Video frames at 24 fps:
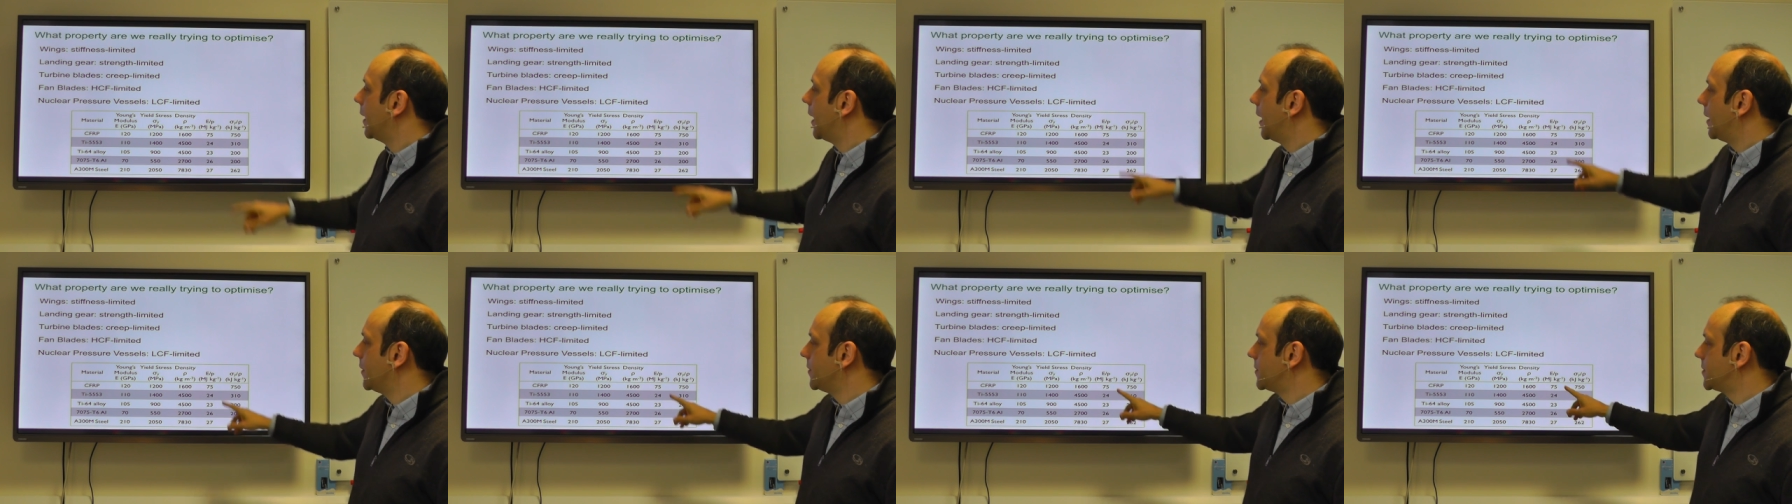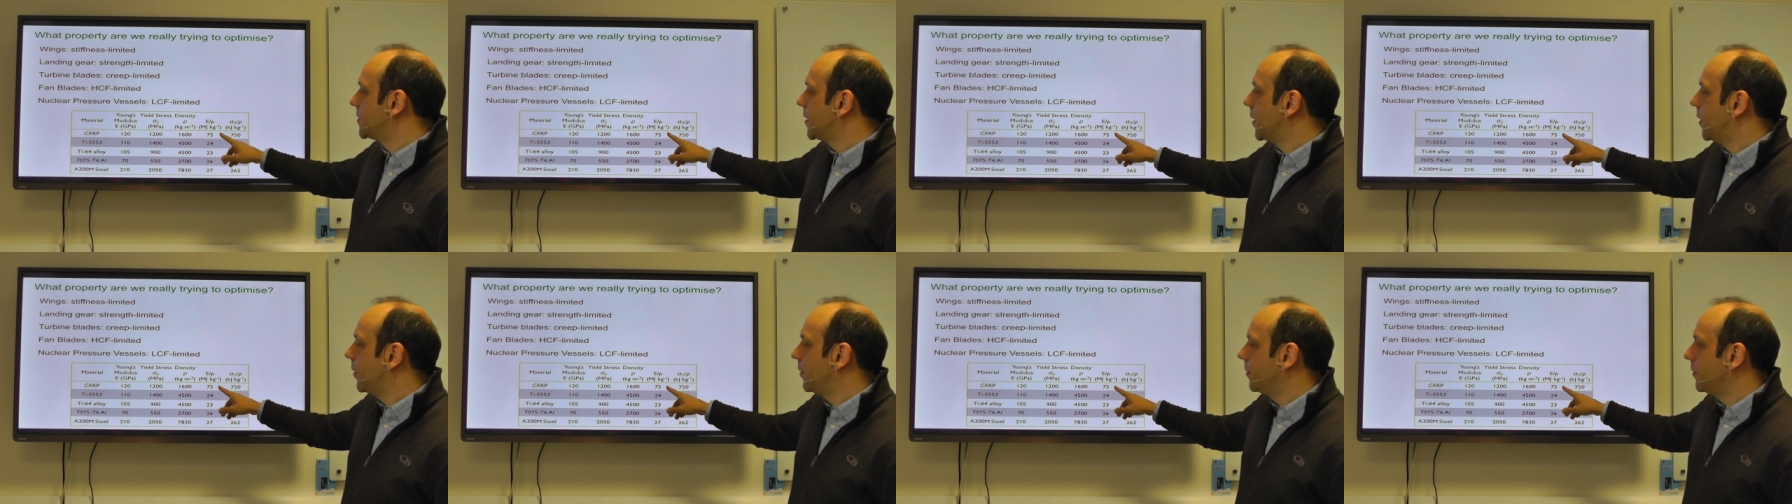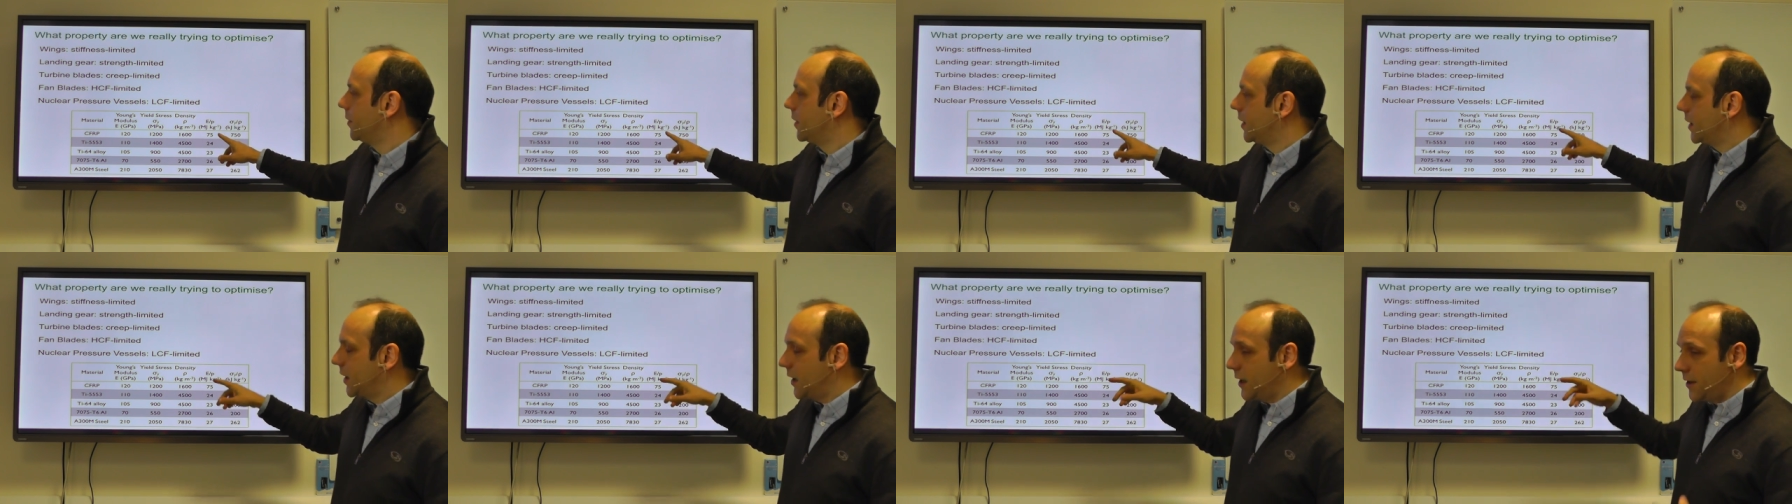and so
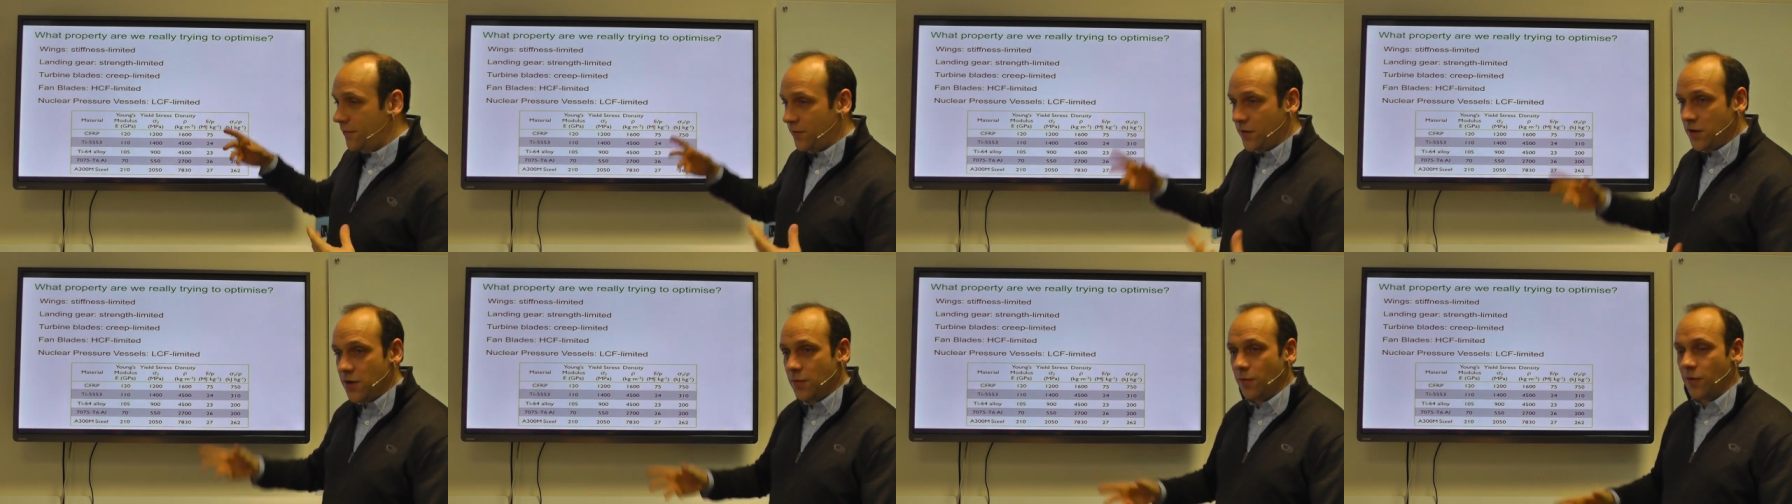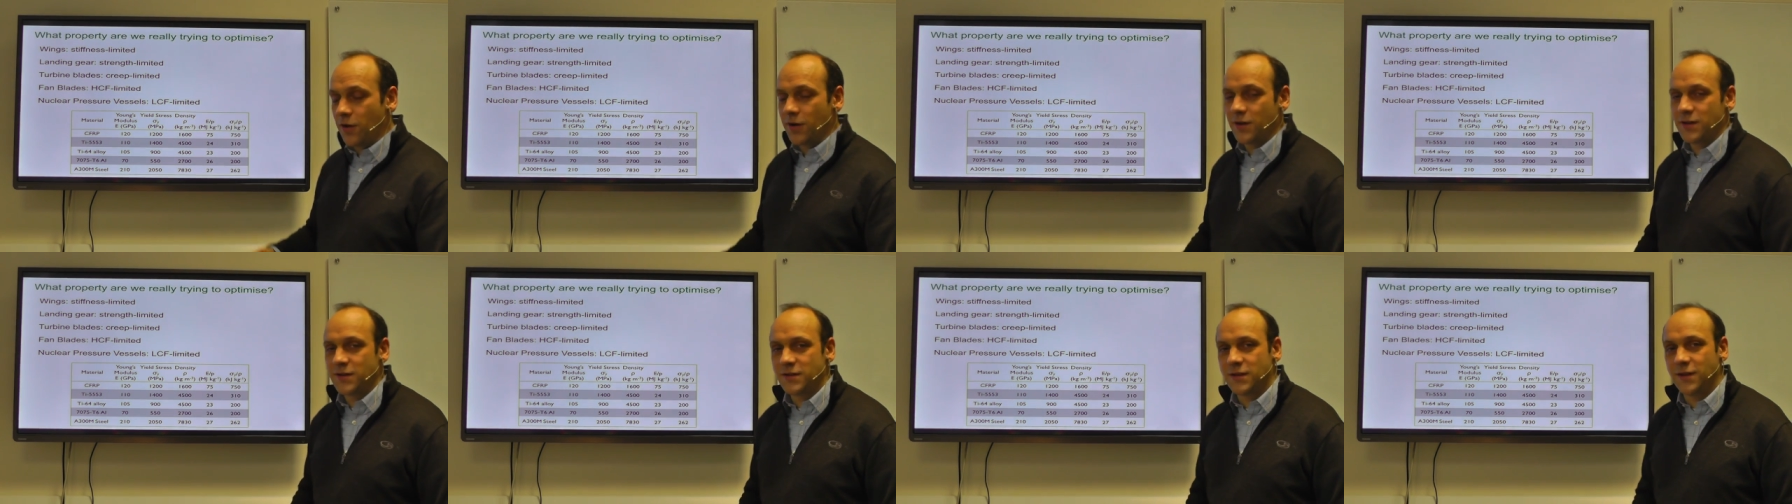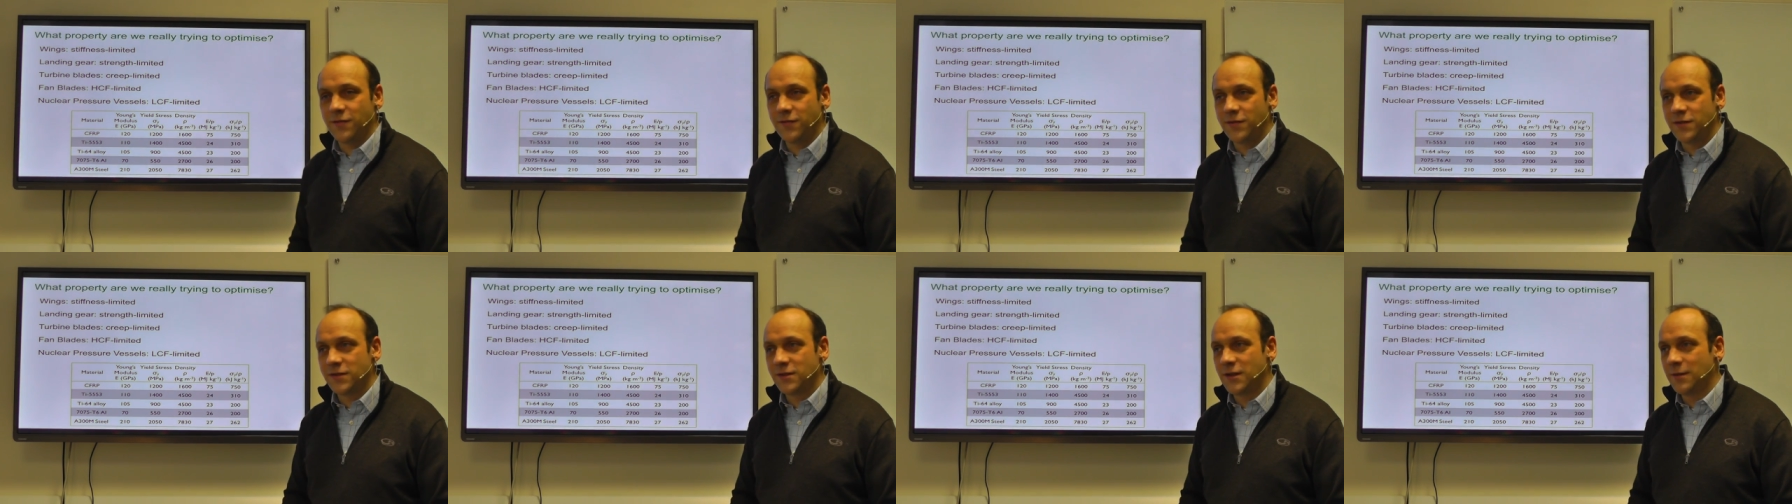if you want a
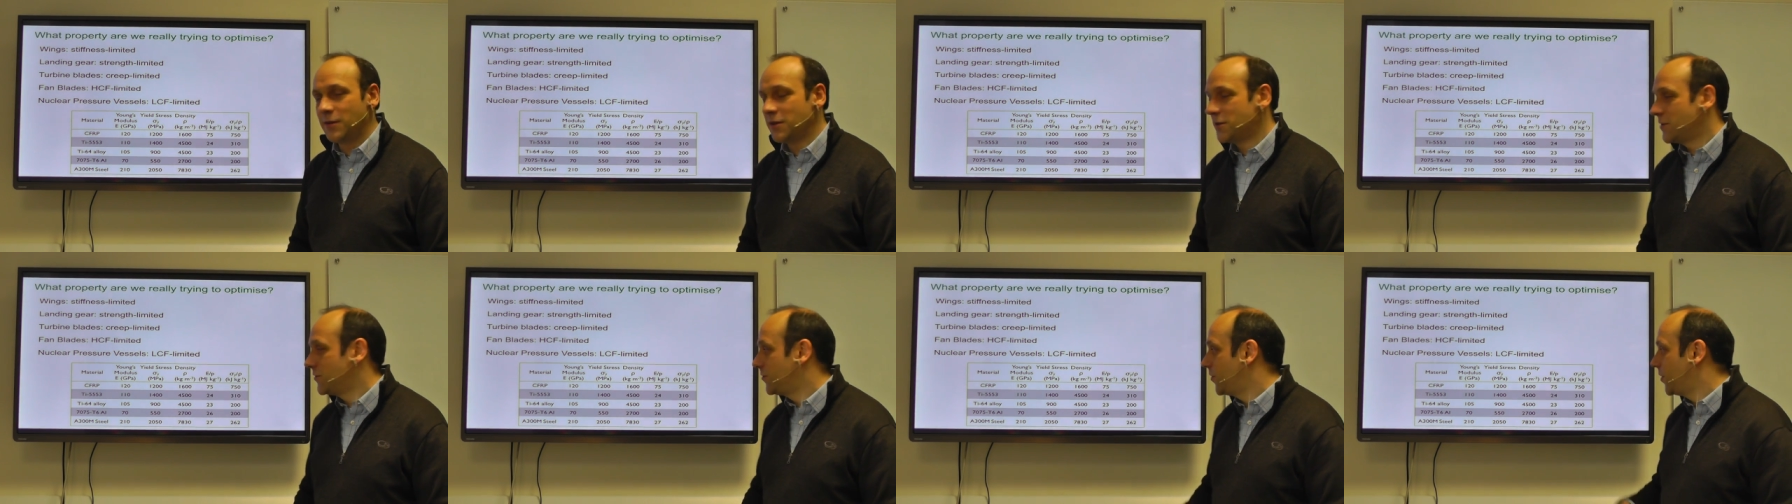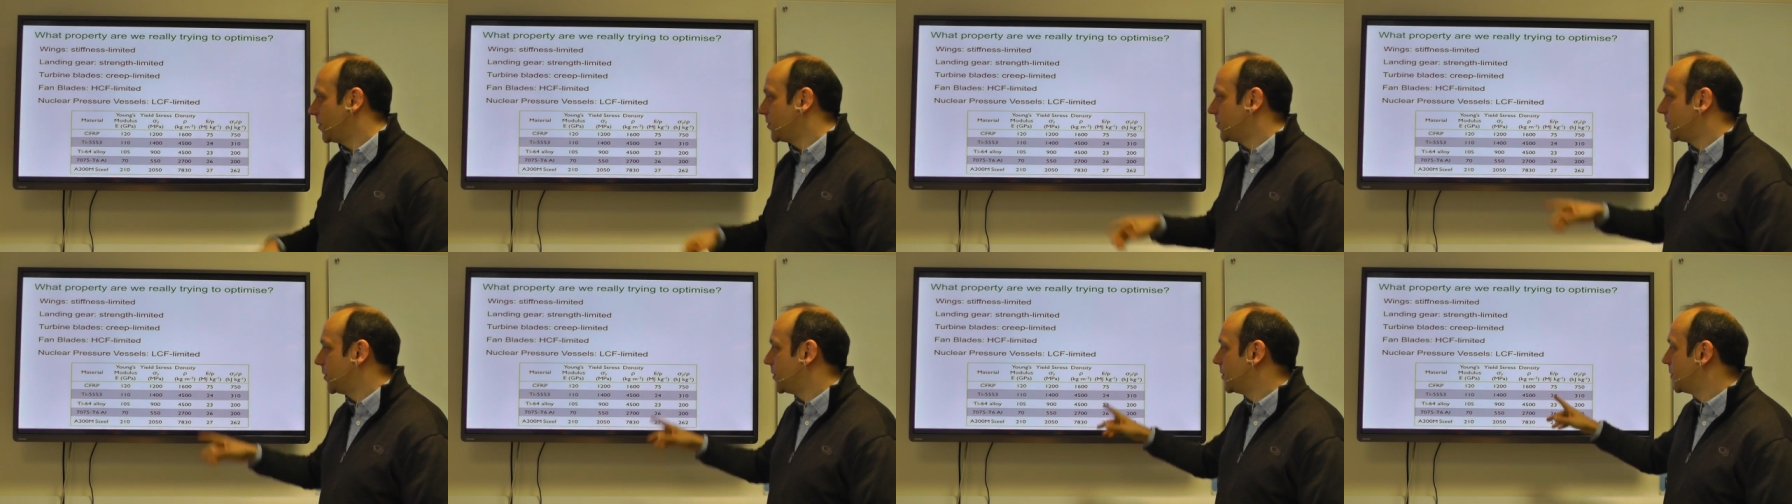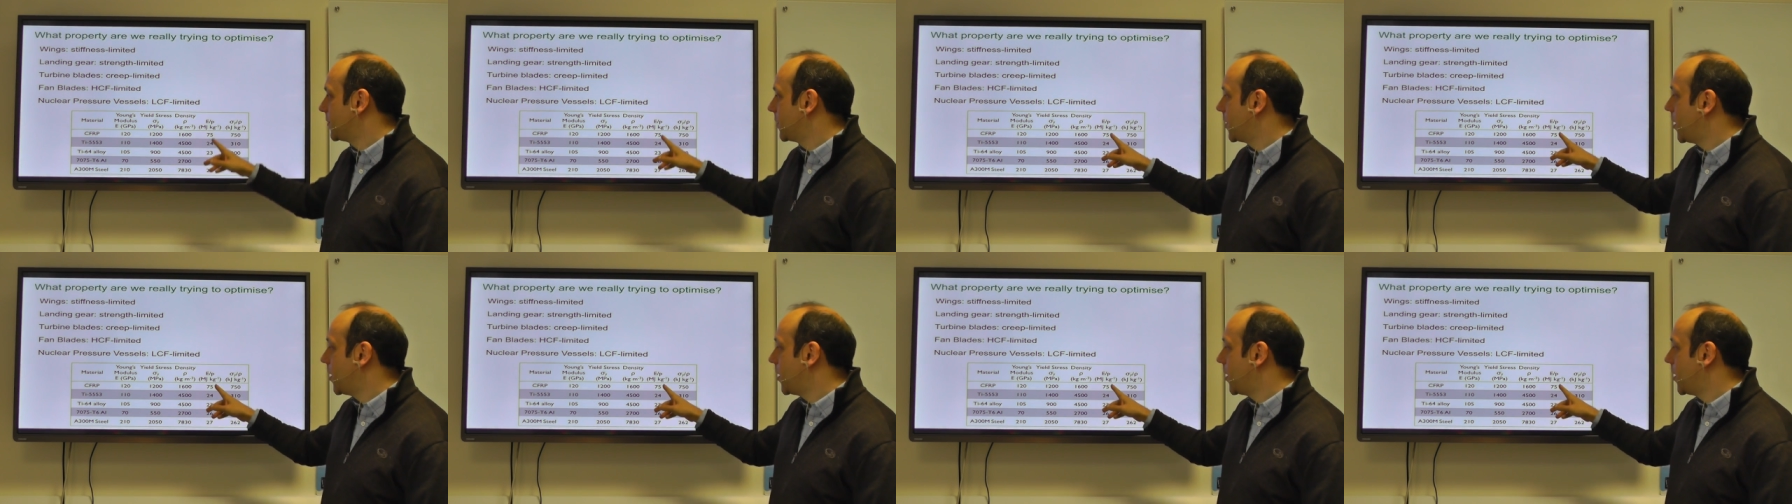stiffness limit structure,